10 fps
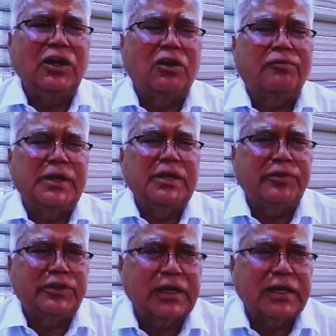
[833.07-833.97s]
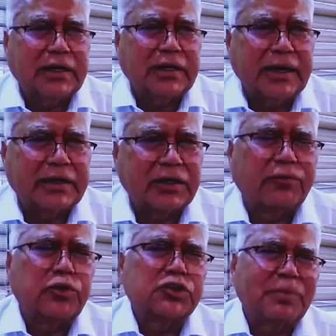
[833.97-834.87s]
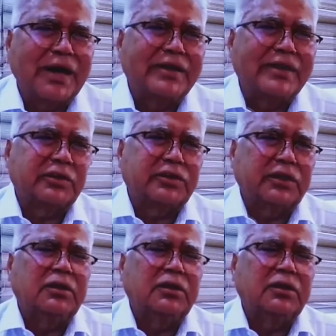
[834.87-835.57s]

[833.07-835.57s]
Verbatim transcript: of being physically connected, of course, minus the